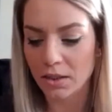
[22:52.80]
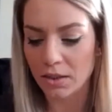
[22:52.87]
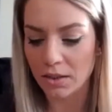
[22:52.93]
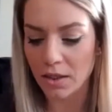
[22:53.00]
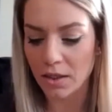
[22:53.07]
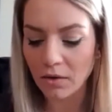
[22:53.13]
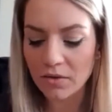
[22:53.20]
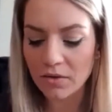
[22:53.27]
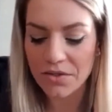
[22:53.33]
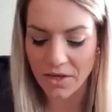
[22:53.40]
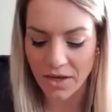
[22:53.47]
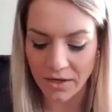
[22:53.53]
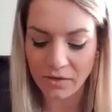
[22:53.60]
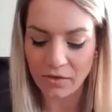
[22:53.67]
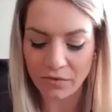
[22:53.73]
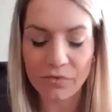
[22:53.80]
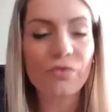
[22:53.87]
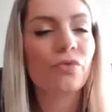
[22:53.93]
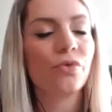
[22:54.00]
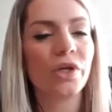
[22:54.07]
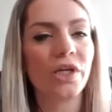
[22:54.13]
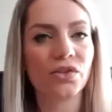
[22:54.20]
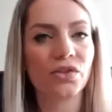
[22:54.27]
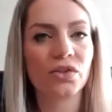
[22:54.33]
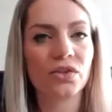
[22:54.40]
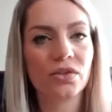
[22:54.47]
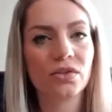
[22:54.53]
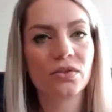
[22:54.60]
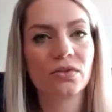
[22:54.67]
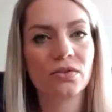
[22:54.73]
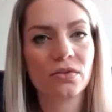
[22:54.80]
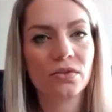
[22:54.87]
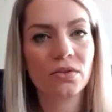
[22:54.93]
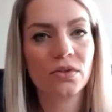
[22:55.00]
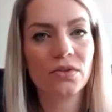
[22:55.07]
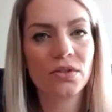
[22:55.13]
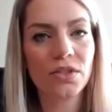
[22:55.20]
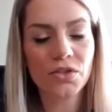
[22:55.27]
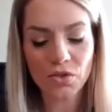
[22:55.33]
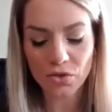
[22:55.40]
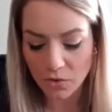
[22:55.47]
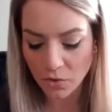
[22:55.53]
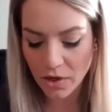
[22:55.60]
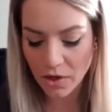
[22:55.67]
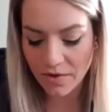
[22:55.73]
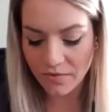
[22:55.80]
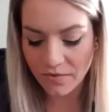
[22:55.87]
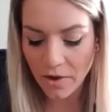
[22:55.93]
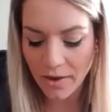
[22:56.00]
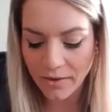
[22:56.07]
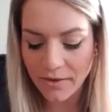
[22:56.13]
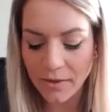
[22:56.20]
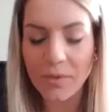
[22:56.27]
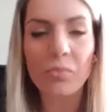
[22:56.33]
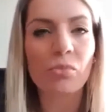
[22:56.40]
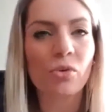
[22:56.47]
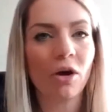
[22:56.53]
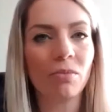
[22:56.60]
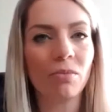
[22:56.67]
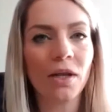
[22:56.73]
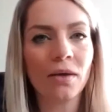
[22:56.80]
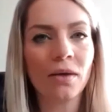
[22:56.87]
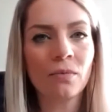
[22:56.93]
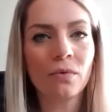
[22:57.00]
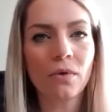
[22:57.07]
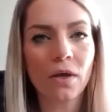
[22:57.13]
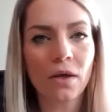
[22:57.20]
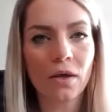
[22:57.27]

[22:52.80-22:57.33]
outside of Greece? Did you ever had any problem